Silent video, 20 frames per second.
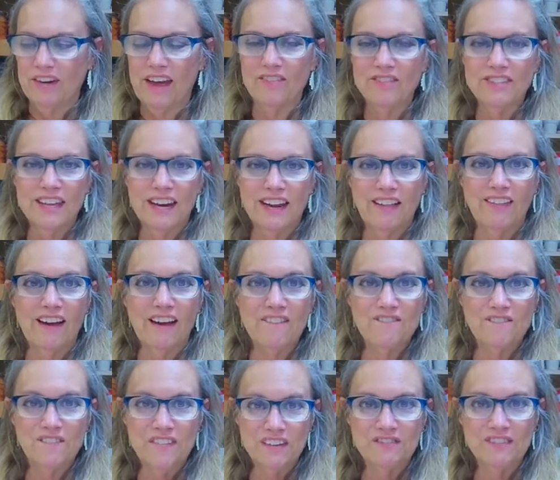I've said it like
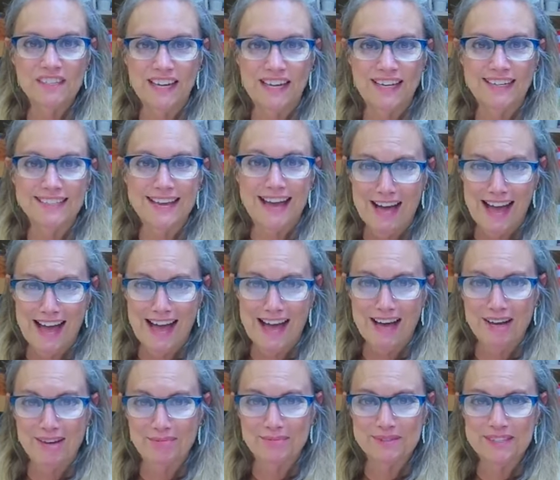15
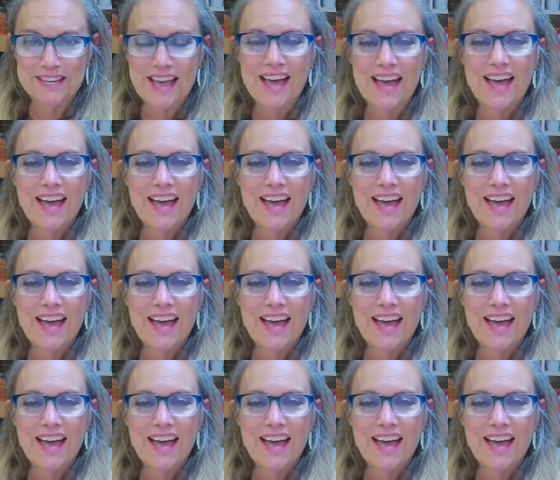times,